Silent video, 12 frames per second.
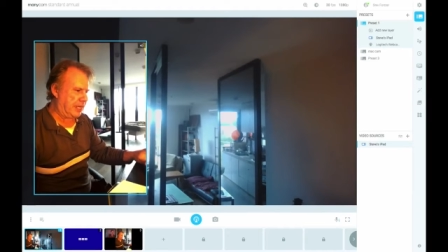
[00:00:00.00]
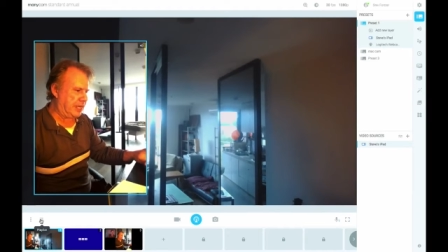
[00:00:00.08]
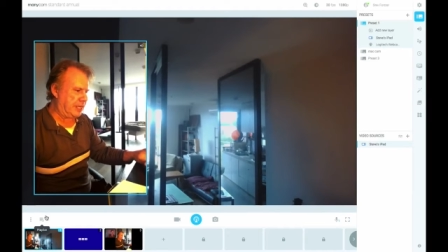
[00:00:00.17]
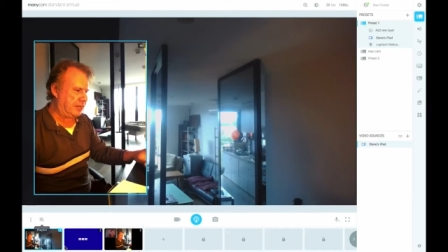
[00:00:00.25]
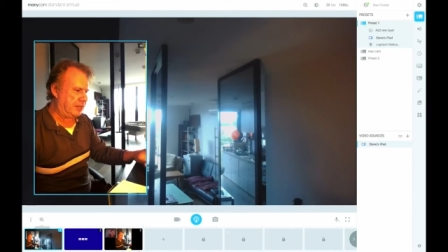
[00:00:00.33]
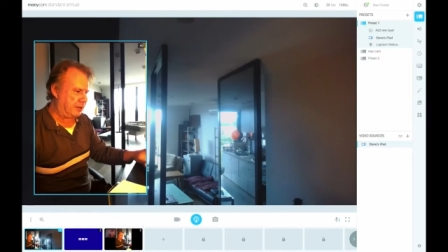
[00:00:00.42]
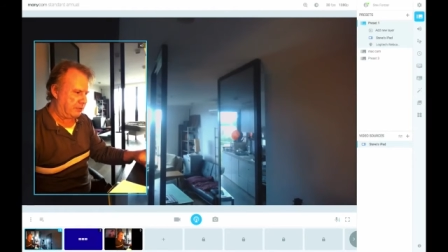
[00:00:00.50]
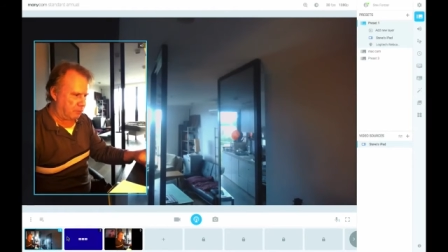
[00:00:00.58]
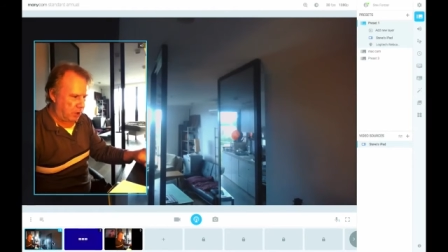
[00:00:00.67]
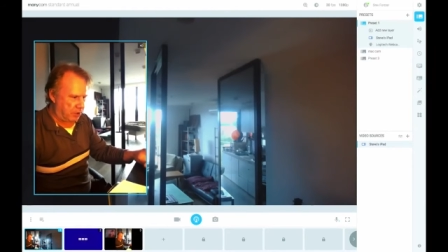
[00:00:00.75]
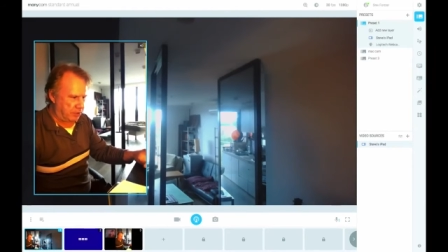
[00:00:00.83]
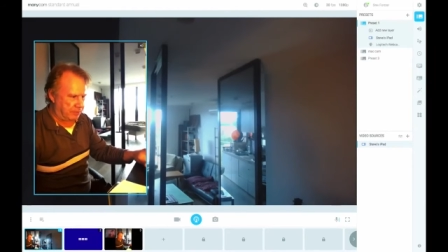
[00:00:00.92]

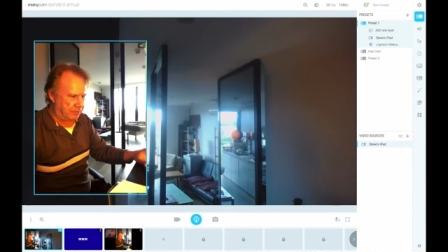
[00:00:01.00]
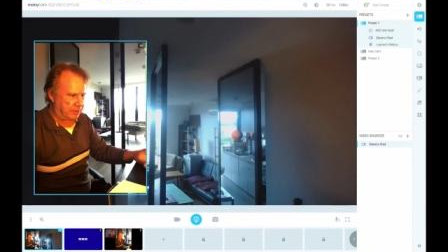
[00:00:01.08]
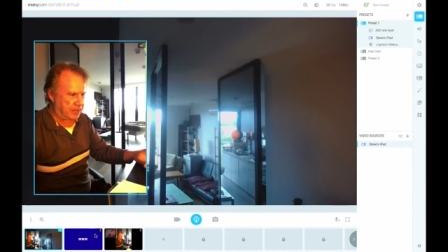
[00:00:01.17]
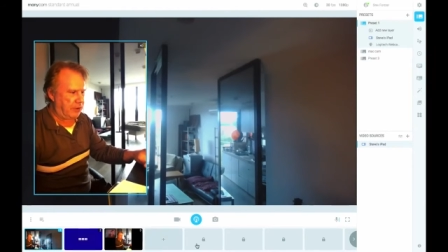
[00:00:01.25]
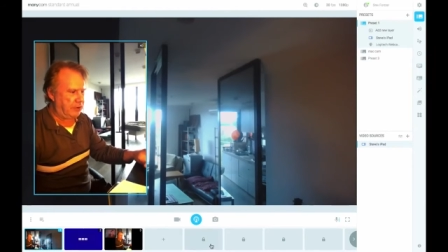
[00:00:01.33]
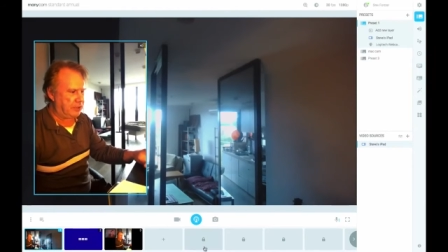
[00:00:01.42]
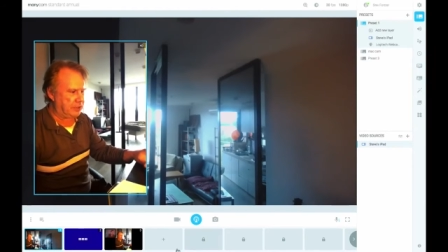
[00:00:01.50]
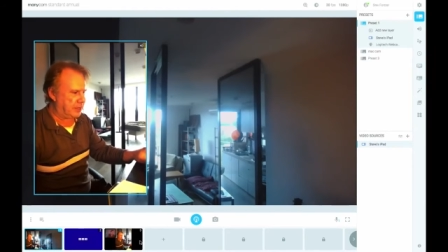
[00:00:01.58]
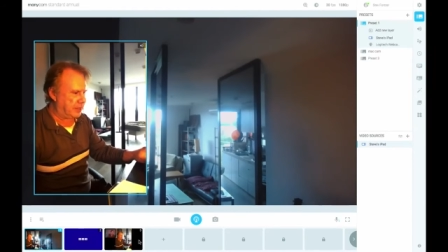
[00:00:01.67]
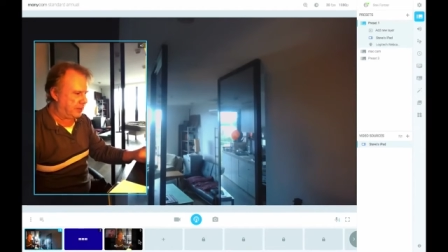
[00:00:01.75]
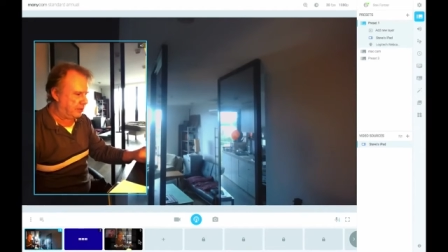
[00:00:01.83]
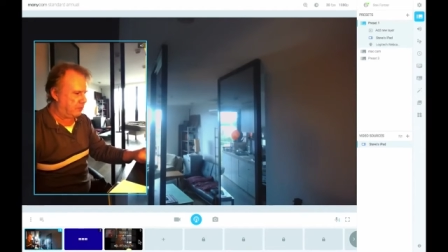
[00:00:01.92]
We're
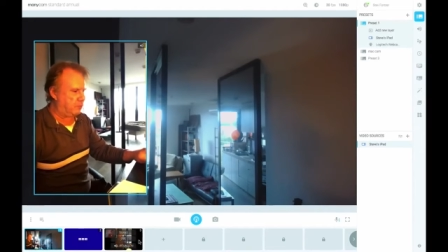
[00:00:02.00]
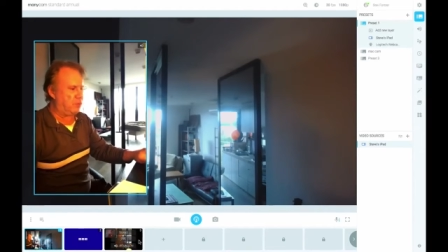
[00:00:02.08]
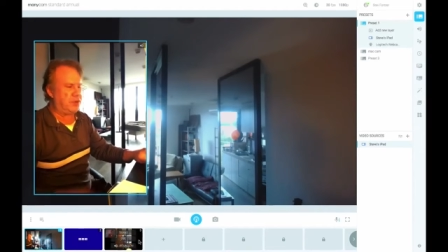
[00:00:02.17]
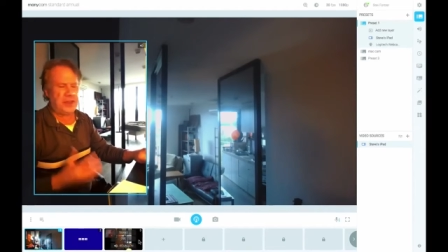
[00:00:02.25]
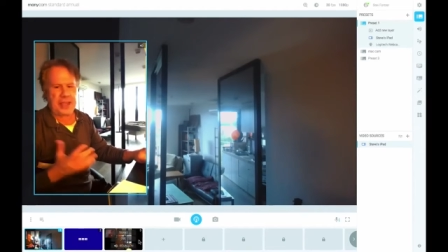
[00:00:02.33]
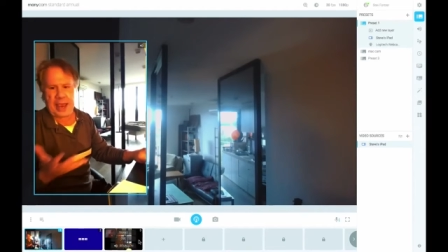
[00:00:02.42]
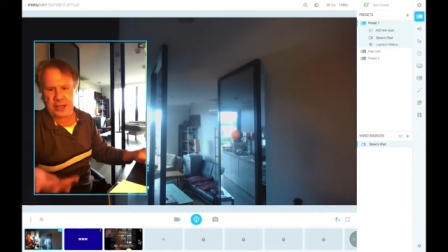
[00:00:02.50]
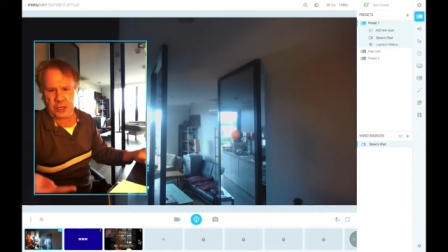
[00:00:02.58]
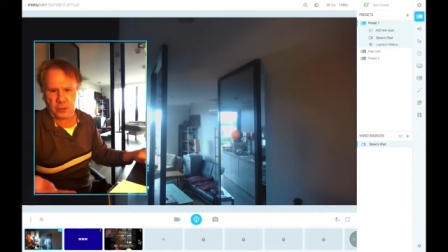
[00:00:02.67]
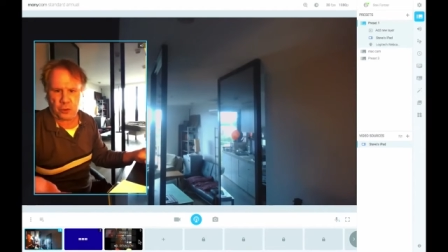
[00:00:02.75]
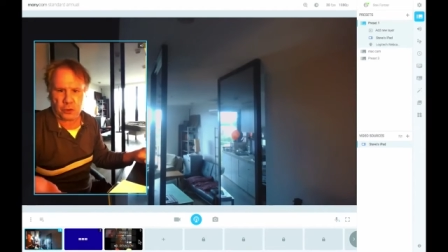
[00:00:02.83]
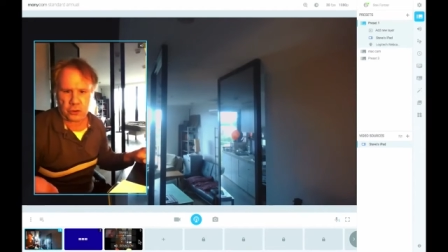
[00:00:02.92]
currently with the
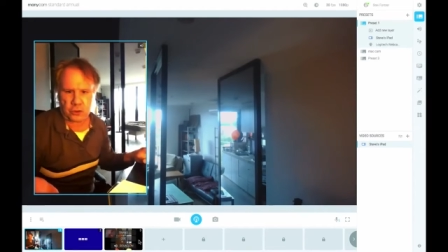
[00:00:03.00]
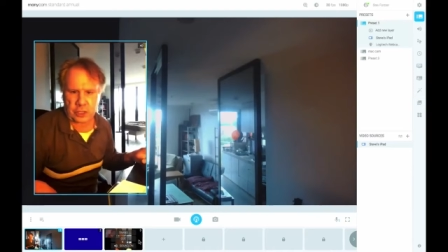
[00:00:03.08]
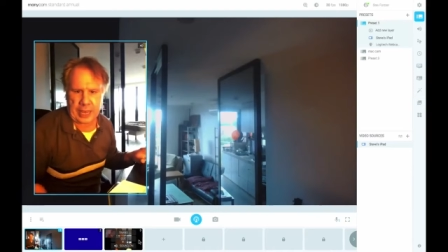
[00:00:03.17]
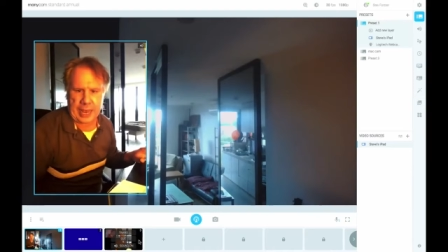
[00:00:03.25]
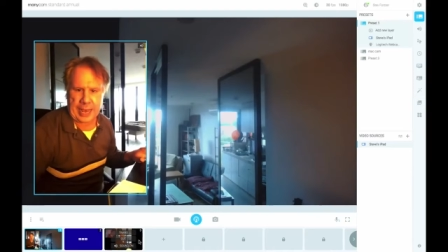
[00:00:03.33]
annual